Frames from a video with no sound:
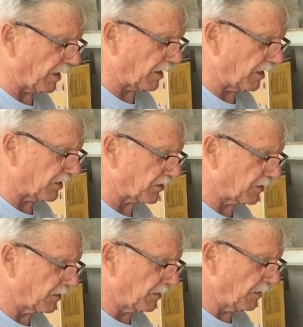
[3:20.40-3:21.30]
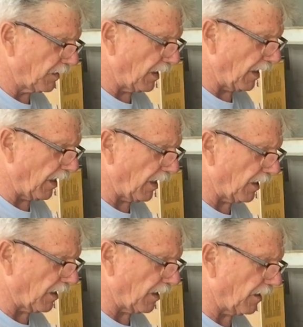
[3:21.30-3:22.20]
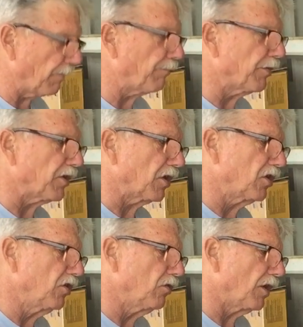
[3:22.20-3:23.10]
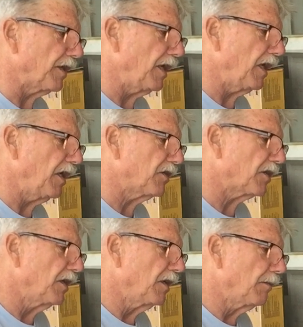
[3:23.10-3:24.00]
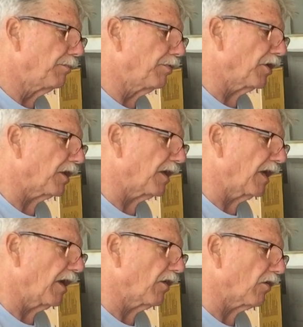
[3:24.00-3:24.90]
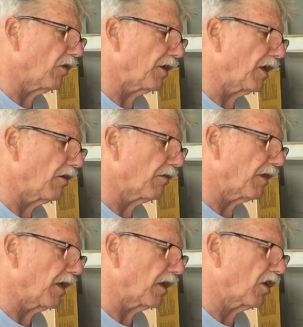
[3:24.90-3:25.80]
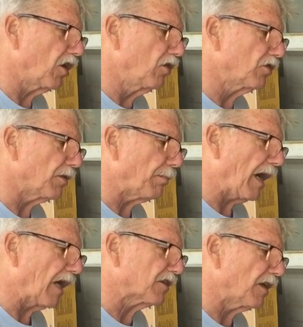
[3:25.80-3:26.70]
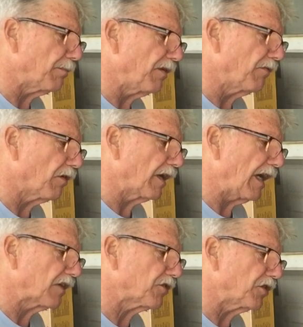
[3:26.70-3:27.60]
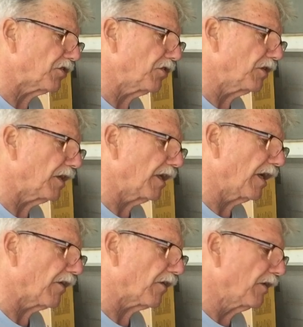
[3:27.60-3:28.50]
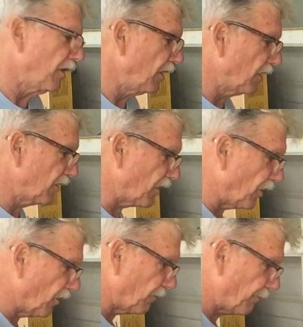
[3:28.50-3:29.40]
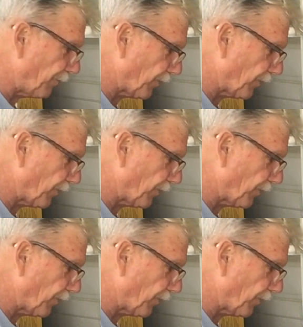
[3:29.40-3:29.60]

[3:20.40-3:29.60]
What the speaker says: like this and put the glue on these, put it together on the other thing, and close the box up before I actually shoot it together. So